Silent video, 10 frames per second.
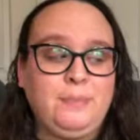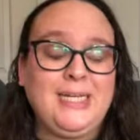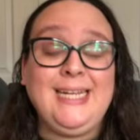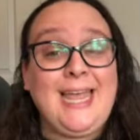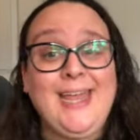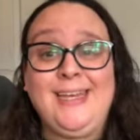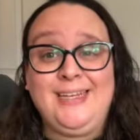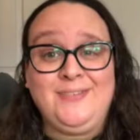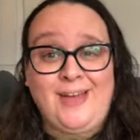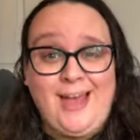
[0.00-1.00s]
But again,
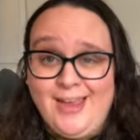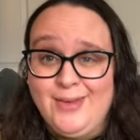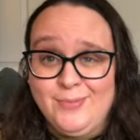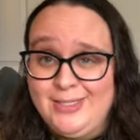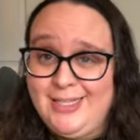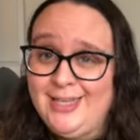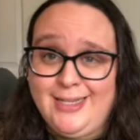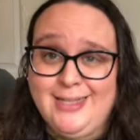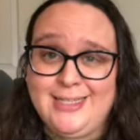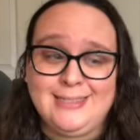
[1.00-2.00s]
if I really
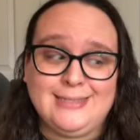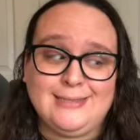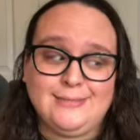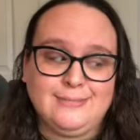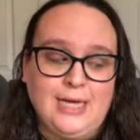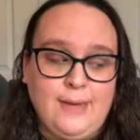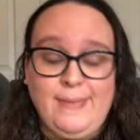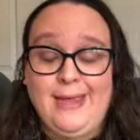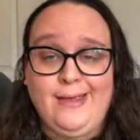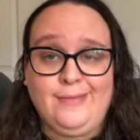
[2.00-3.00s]
like this, I
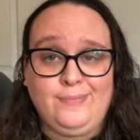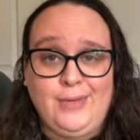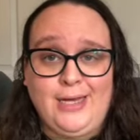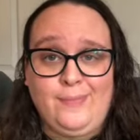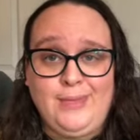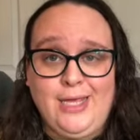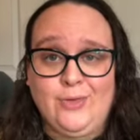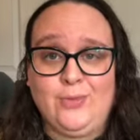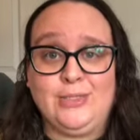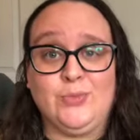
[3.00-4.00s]
may pick up the
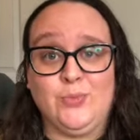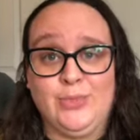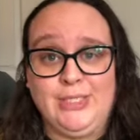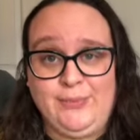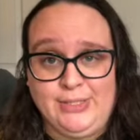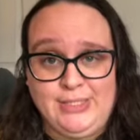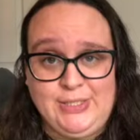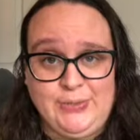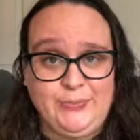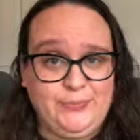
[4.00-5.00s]
other ones really, really
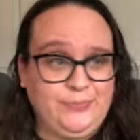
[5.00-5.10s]
soon.